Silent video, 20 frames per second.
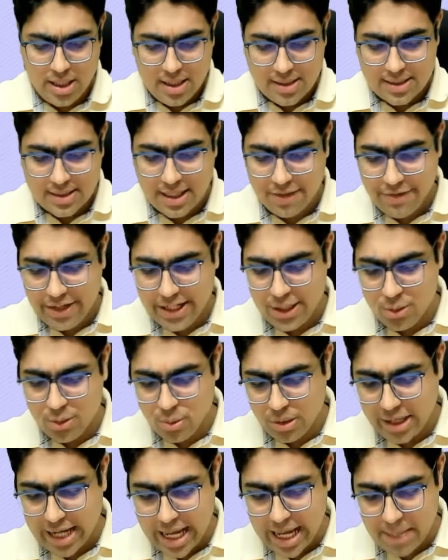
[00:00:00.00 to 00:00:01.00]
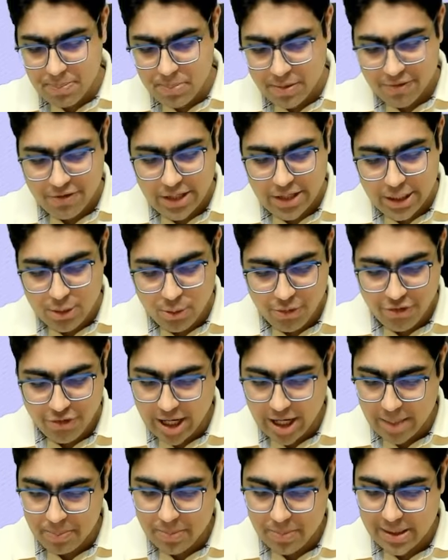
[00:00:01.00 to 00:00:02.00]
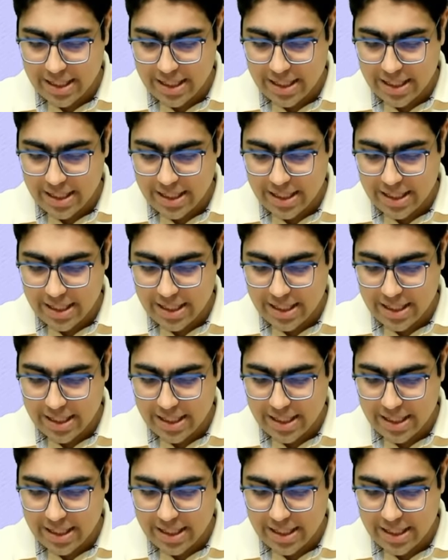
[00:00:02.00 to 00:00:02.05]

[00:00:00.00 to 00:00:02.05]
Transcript: Sir, we do RAP, we do FAP.